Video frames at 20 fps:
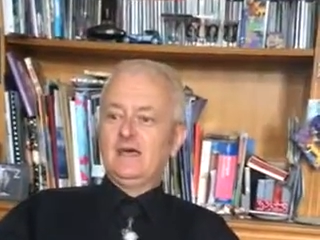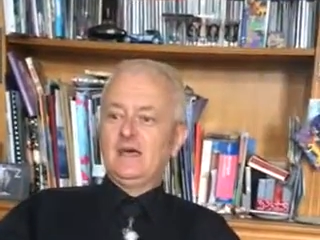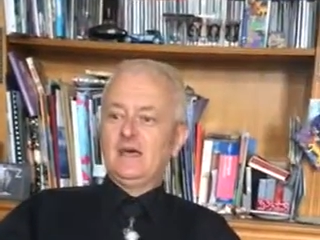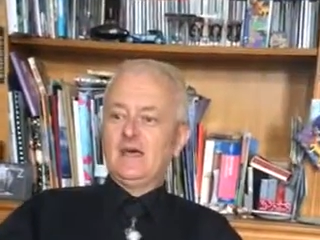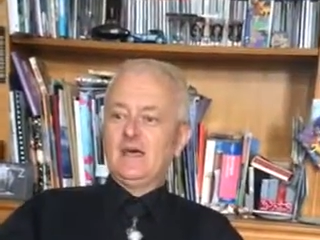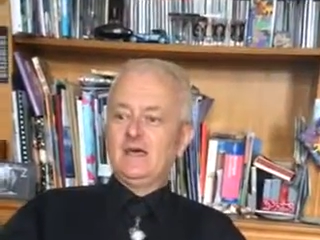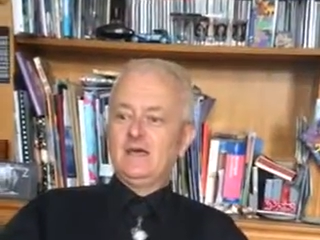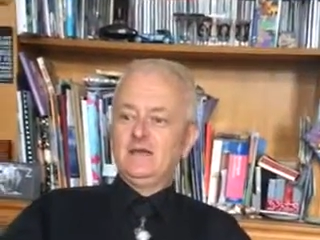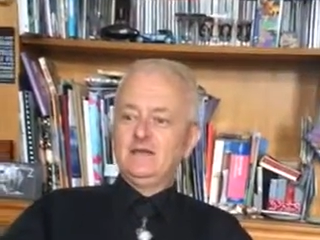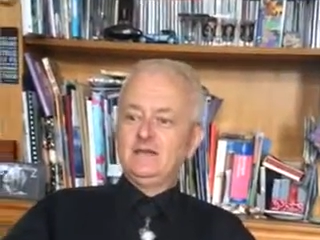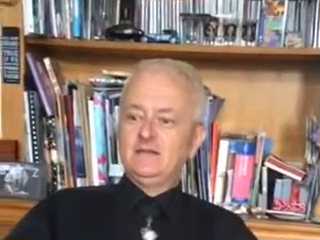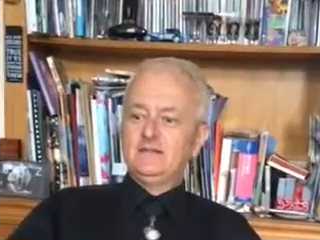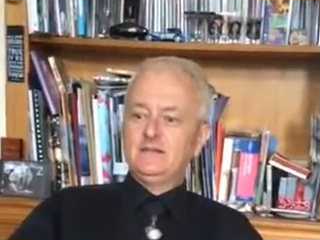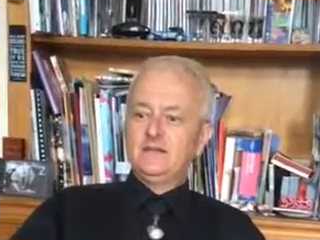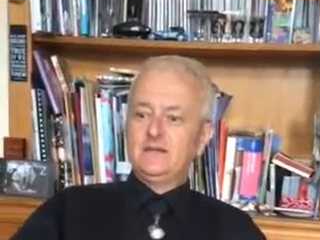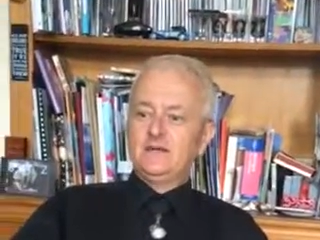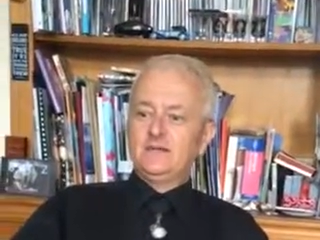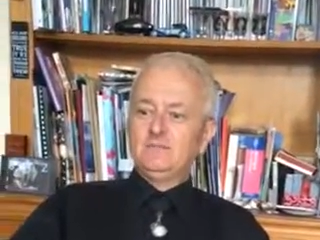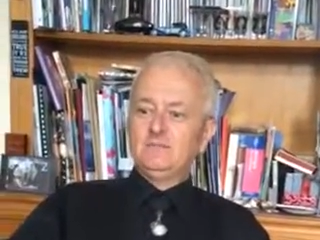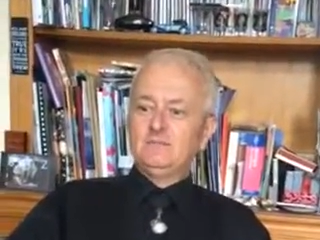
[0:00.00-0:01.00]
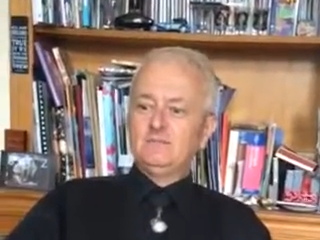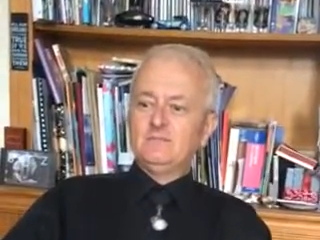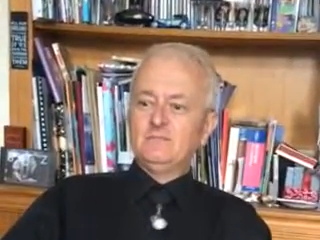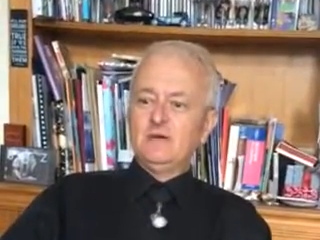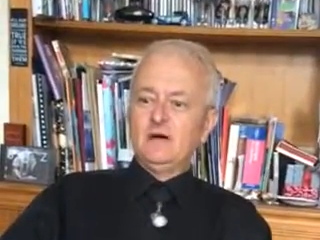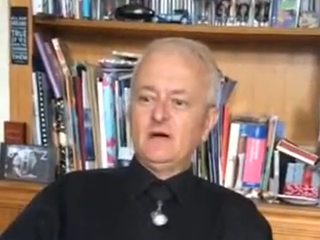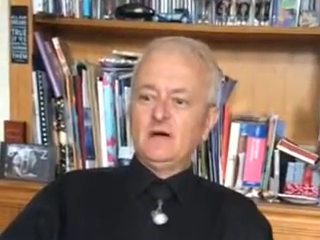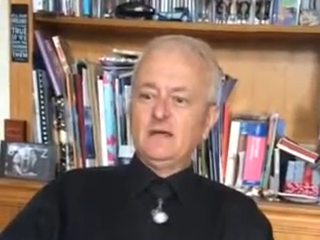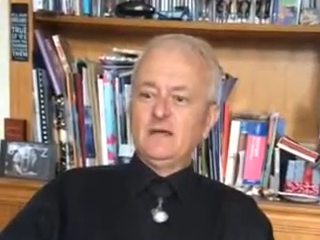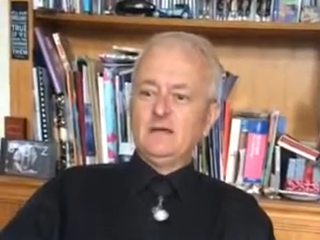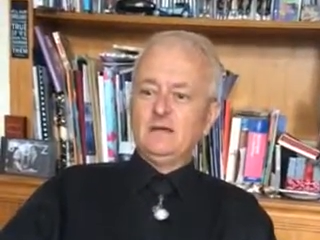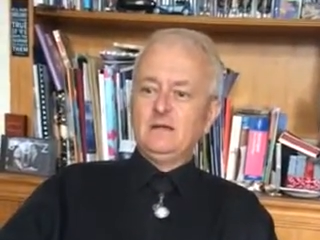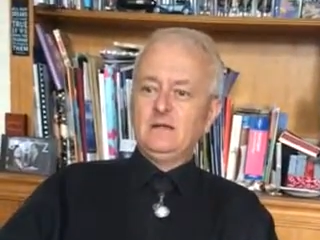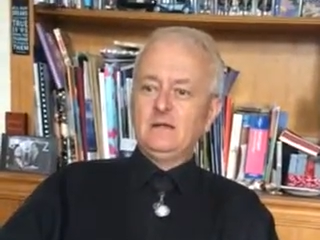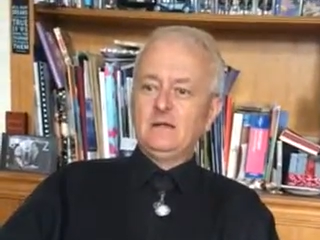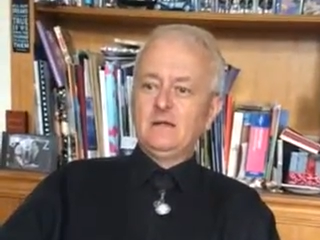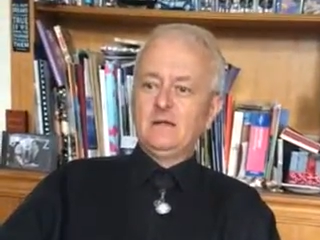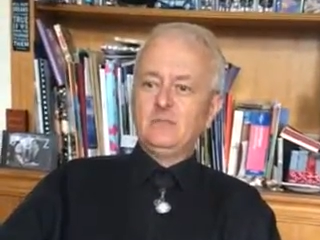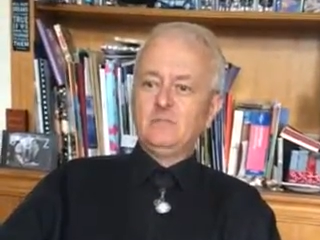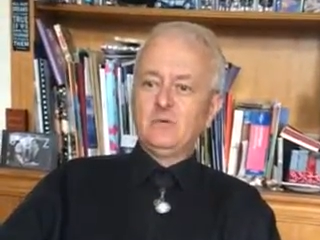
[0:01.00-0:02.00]
And
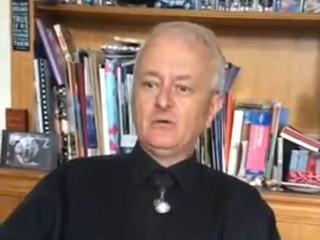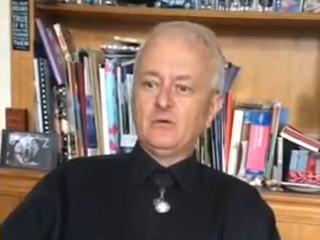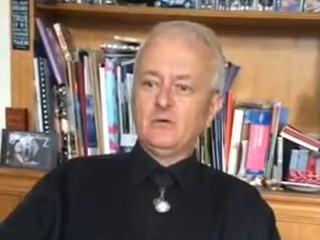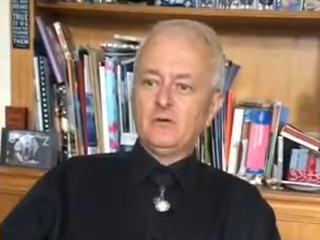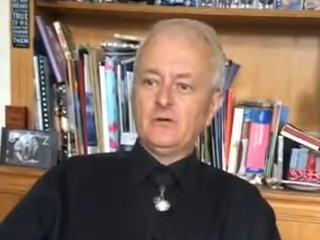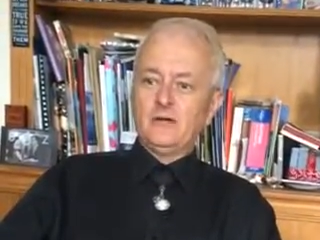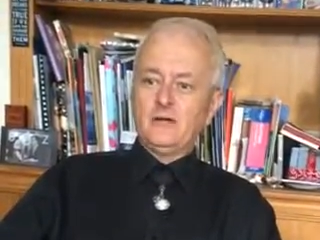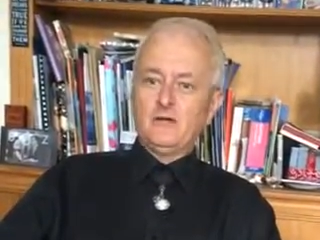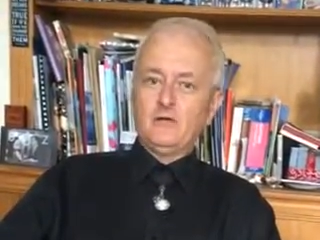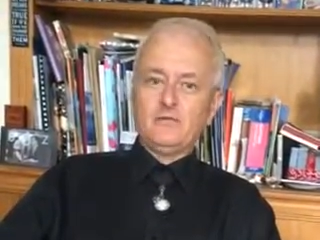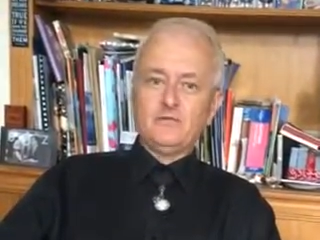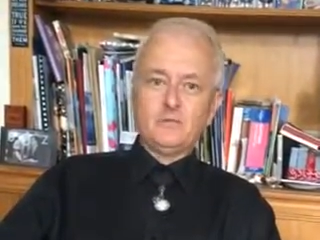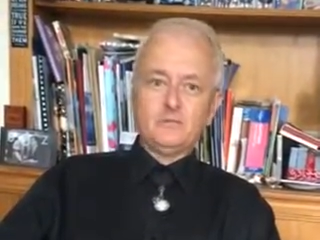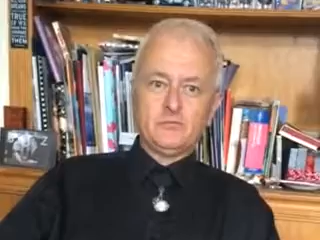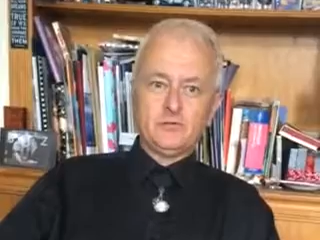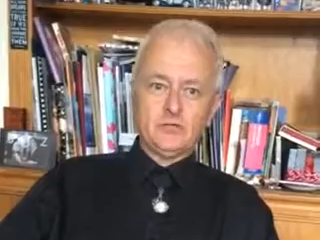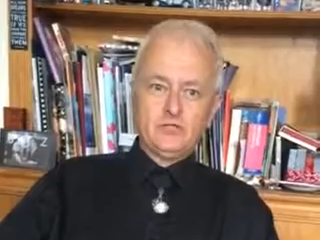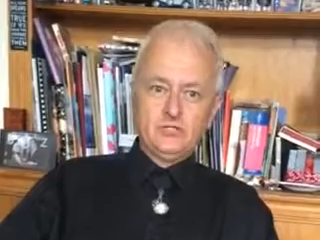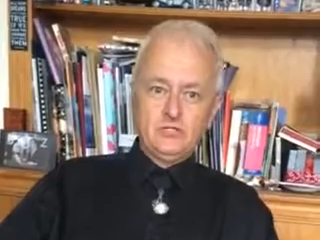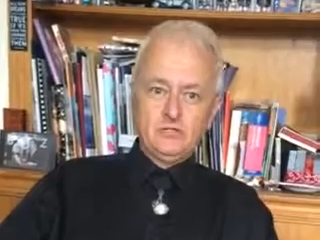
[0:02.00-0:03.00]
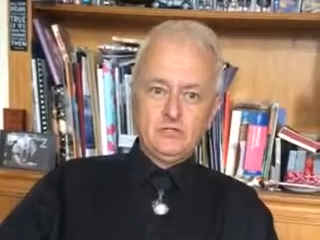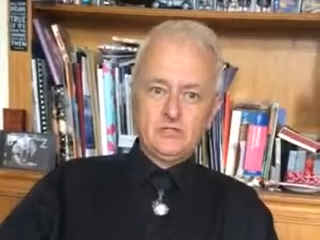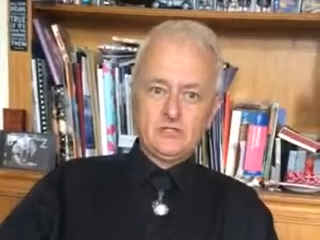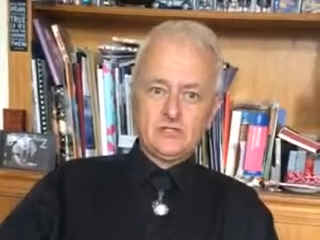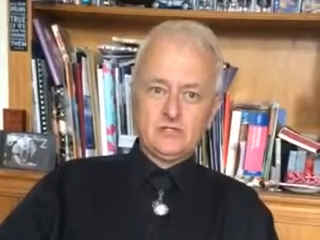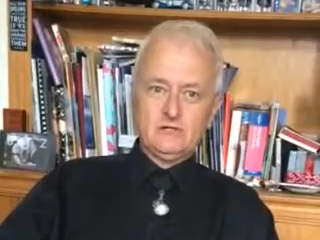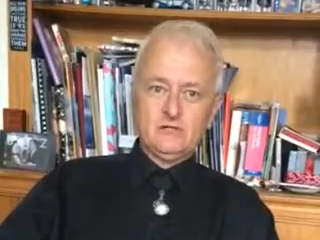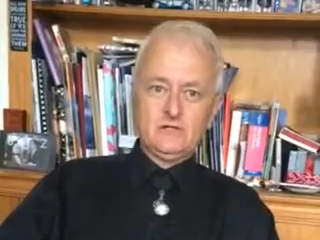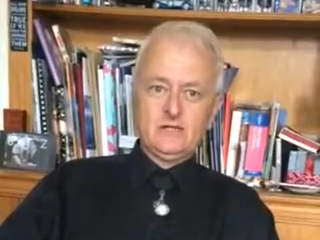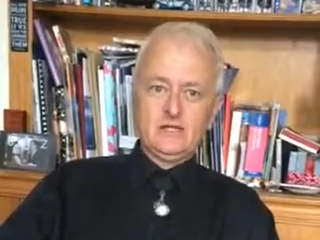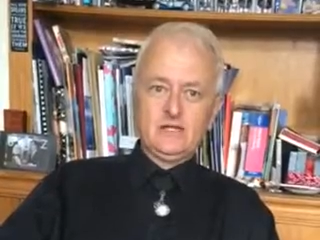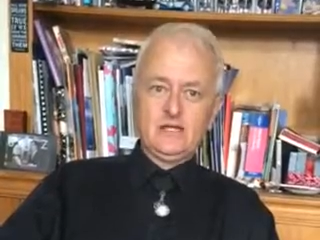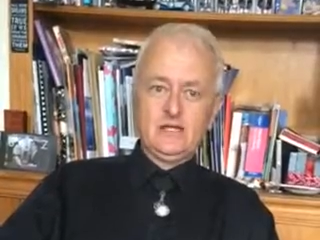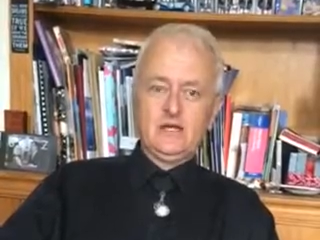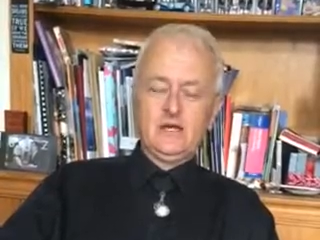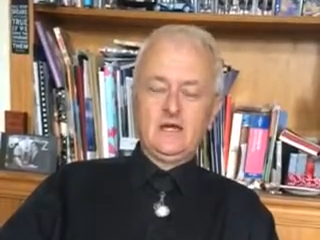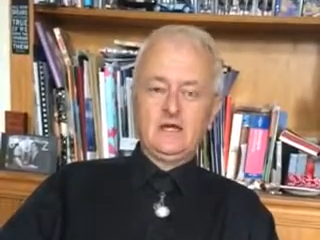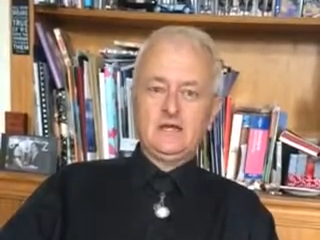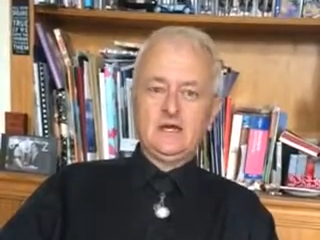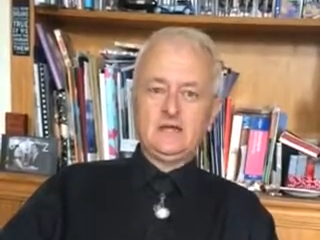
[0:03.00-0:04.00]
I borrowed it off the producer
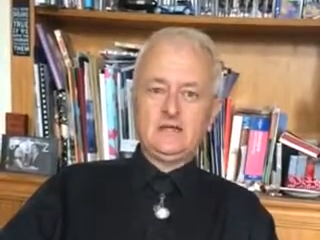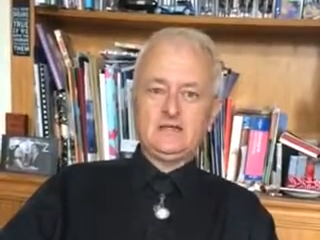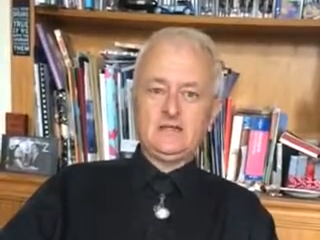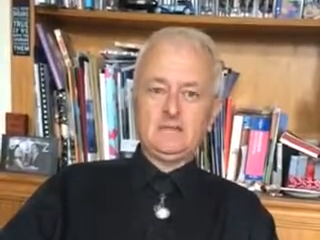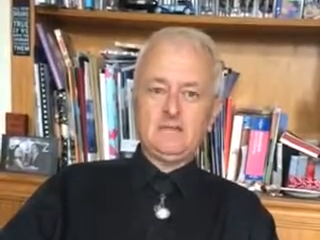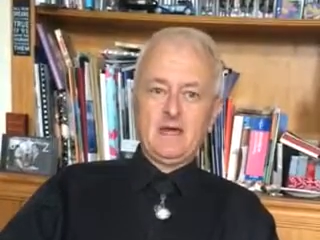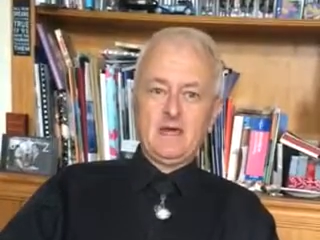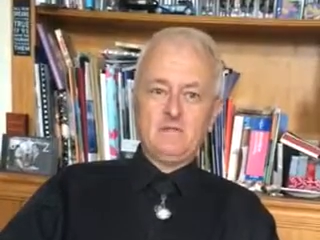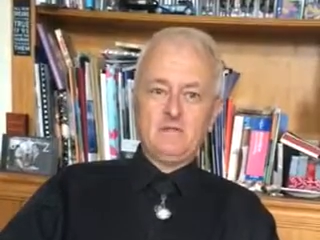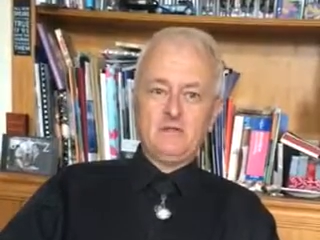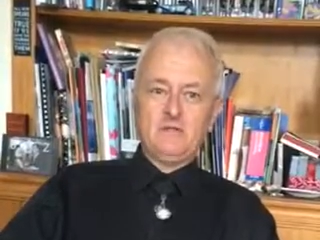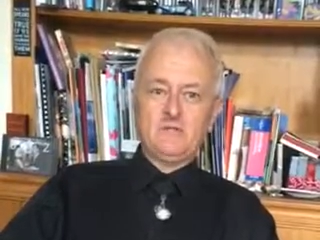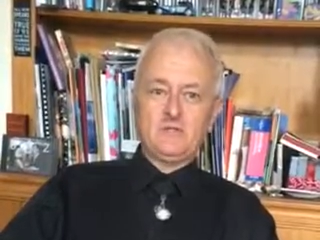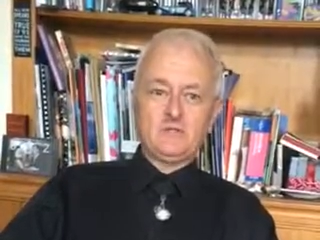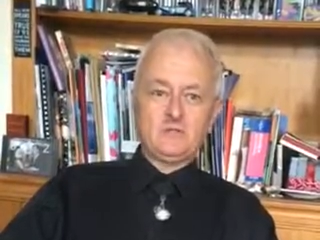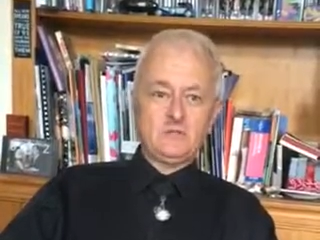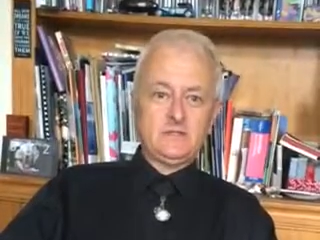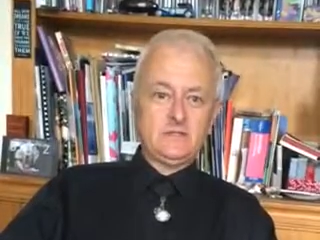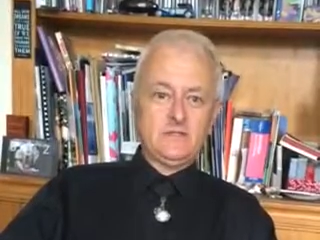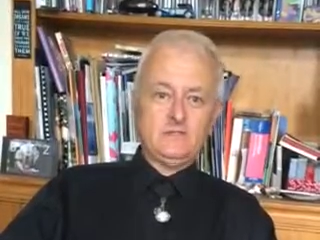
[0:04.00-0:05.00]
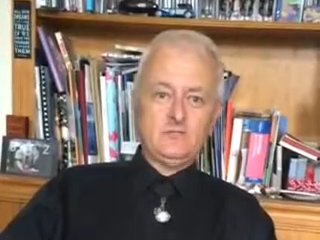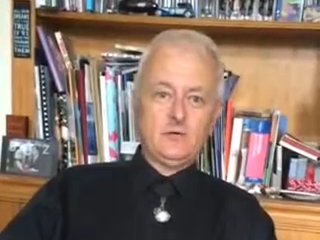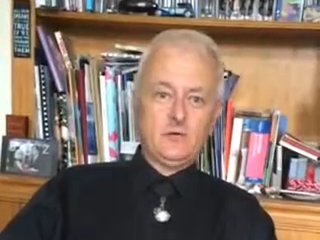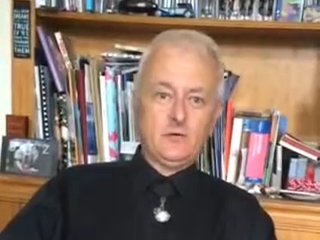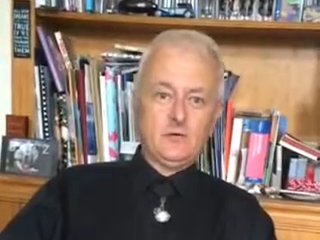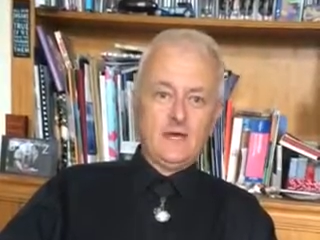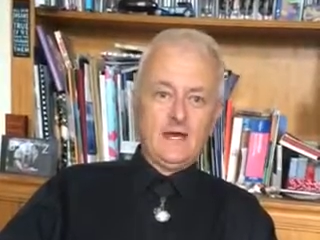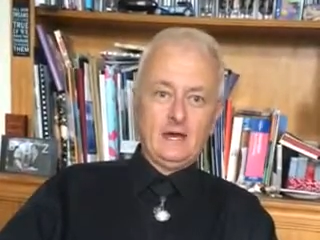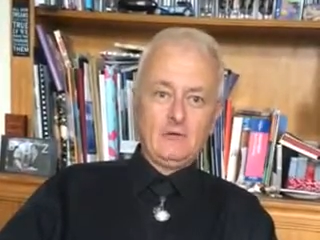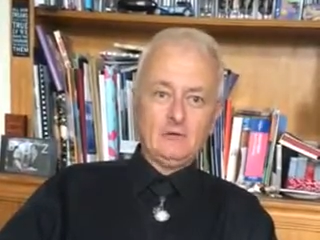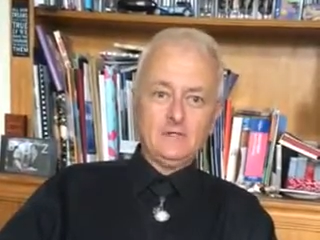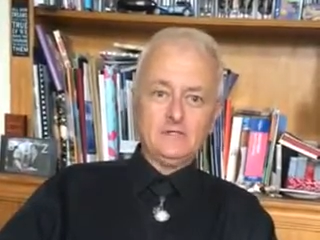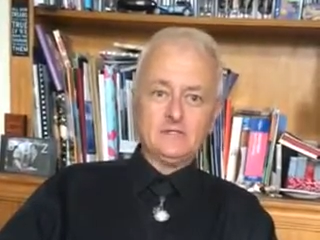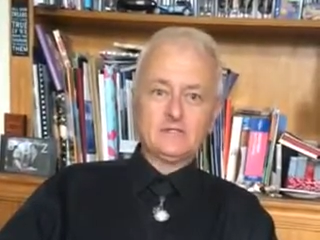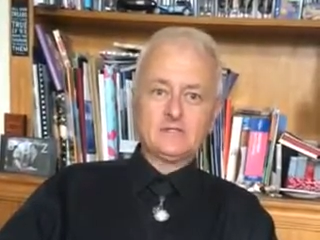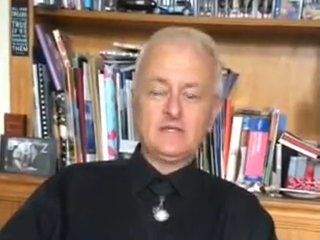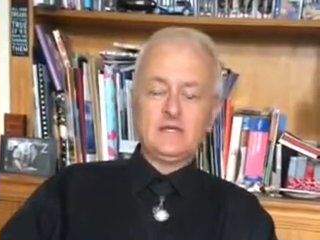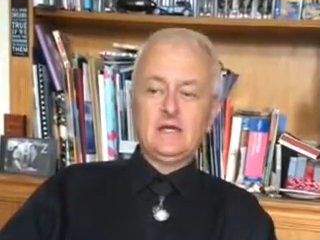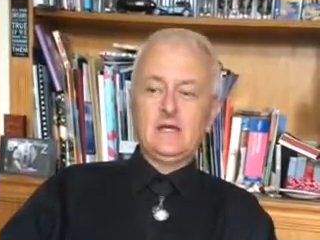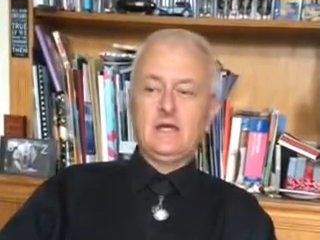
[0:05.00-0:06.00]
and let him have it for 24
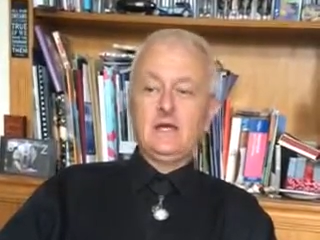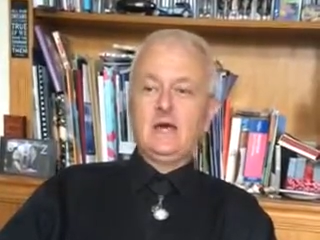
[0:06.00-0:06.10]
hours.